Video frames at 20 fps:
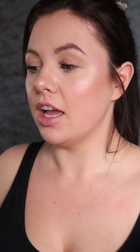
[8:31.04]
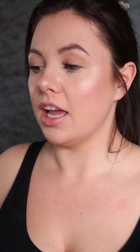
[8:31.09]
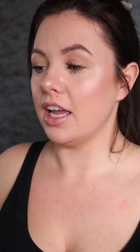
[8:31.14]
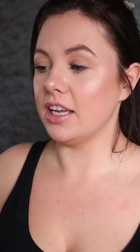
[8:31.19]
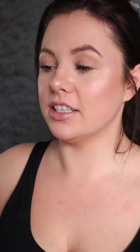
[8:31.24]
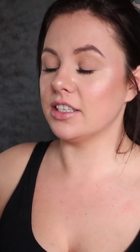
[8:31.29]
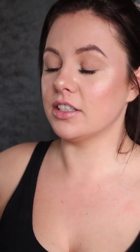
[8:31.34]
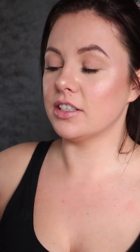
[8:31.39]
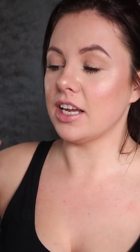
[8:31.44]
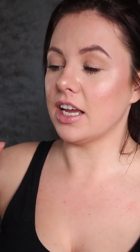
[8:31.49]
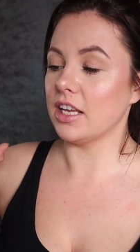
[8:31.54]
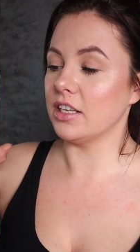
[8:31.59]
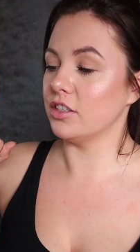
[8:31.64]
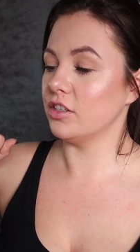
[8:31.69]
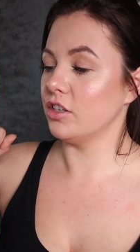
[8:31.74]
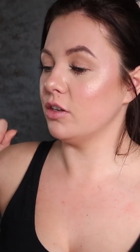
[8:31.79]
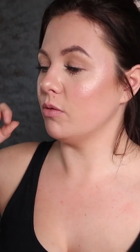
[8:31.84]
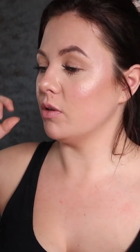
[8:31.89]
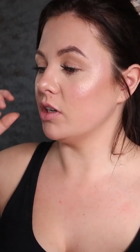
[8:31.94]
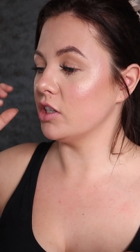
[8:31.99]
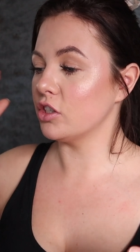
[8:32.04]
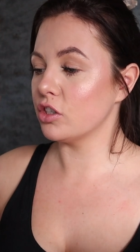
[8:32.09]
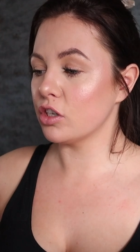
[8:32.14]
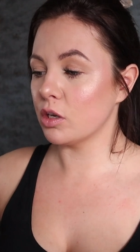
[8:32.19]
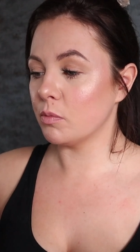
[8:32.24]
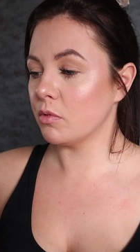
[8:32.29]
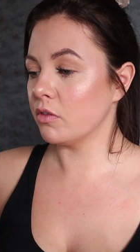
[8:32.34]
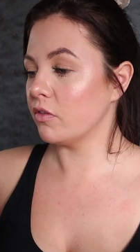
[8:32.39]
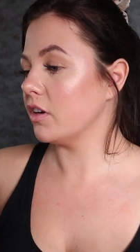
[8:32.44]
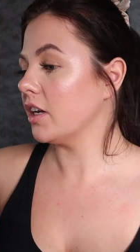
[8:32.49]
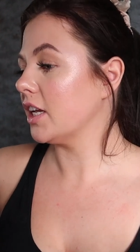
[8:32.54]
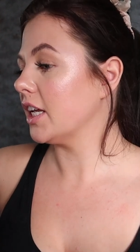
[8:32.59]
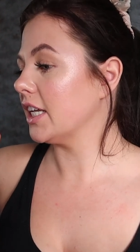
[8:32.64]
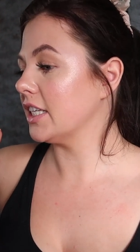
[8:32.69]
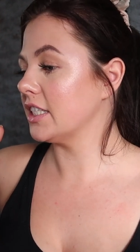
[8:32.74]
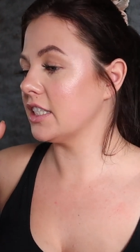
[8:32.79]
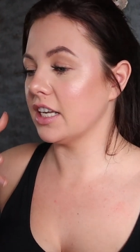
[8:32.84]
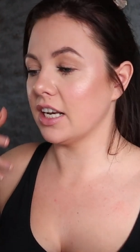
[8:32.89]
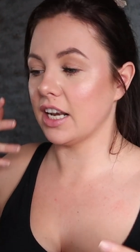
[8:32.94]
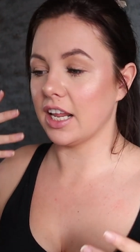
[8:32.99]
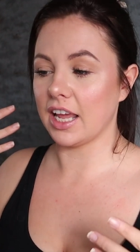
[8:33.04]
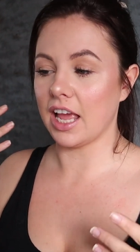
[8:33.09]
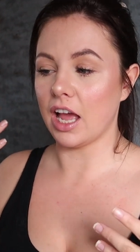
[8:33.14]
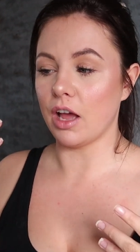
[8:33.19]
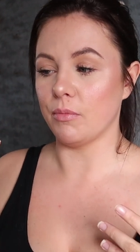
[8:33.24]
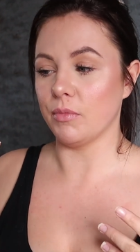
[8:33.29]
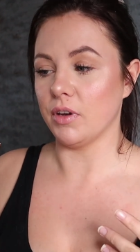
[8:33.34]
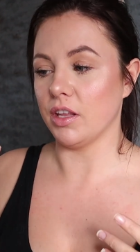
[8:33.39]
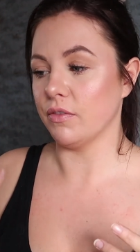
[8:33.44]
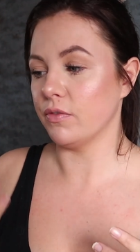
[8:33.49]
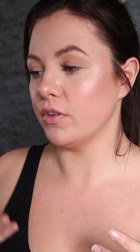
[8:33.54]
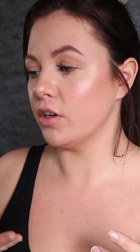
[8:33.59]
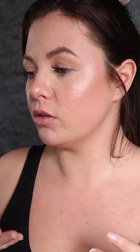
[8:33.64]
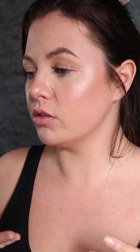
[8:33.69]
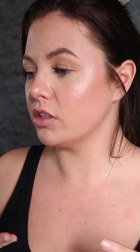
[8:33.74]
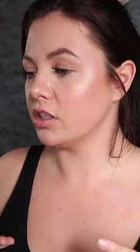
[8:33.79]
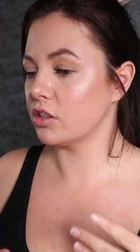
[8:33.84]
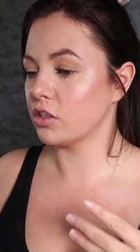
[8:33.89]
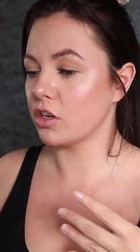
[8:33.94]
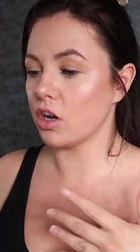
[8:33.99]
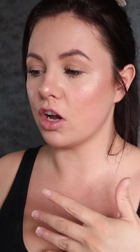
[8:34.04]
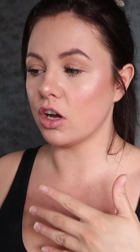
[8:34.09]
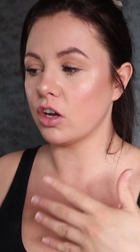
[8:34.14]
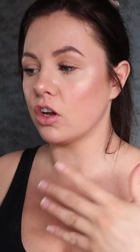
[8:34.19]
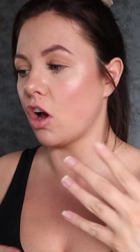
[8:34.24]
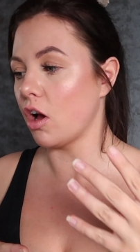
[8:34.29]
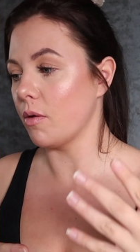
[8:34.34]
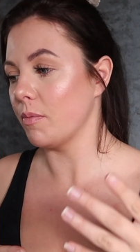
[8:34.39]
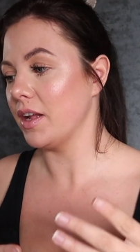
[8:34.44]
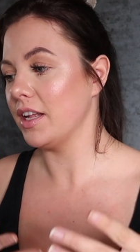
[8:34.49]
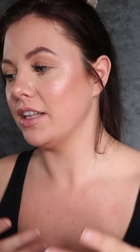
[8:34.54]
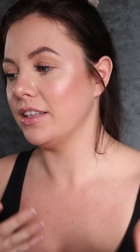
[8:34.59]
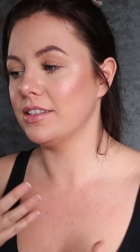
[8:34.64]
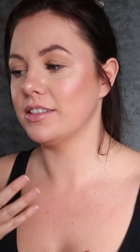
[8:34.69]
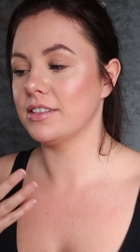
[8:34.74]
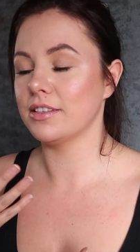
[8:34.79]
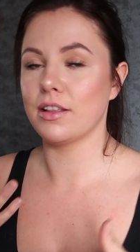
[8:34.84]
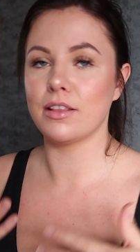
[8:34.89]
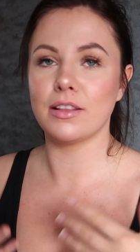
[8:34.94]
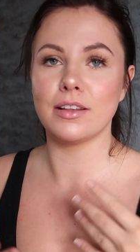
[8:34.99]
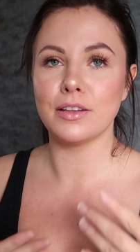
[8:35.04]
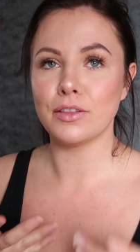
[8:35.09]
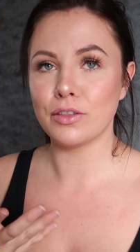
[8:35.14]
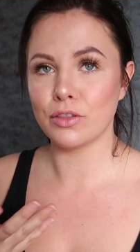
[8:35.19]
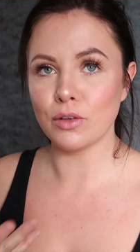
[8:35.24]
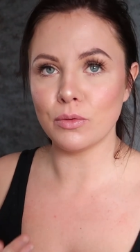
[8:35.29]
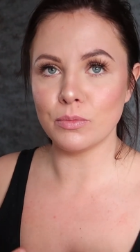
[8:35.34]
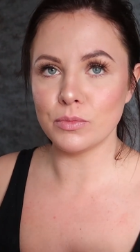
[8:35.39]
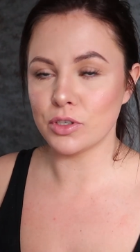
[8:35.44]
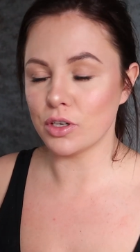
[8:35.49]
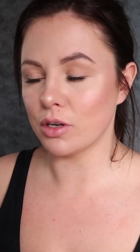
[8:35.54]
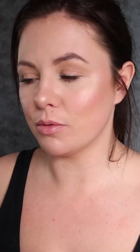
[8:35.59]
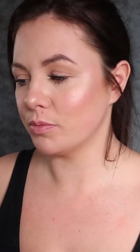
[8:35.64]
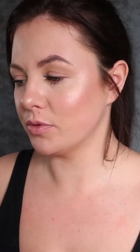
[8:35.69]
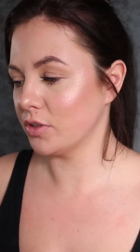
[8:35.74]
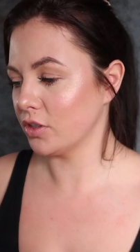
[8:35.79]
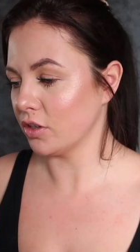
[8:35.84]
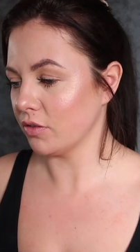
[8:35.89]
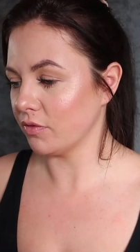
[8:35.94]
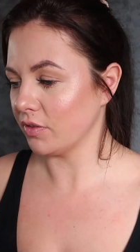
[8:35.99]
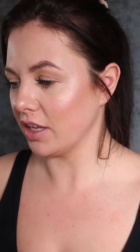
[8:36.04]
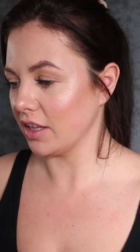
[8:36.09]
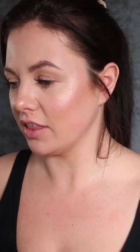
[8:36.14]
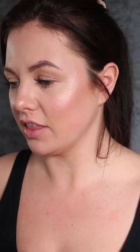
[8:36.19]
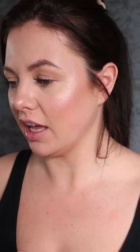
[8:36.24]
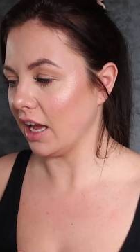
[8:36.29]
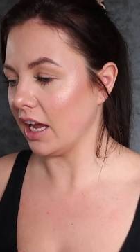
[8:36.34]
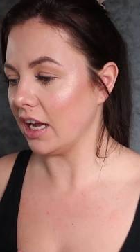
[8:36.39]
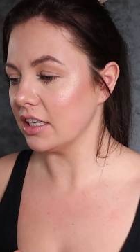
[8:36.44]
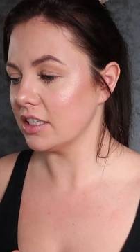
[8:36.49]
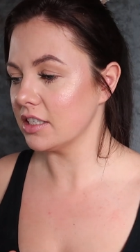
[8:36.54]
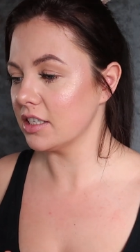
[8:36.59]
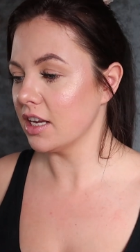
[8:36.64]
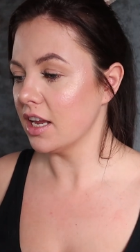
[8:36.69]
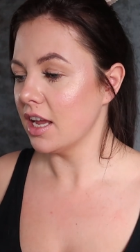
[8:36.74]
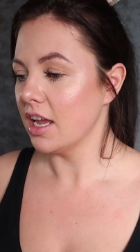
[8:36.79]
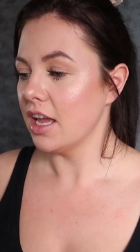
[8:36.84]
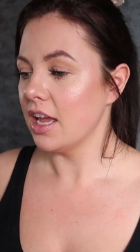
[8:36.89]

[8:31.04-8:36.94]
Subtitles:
It tells you a summary as to like how many views it's got, comments, thumbs up, stuff like that.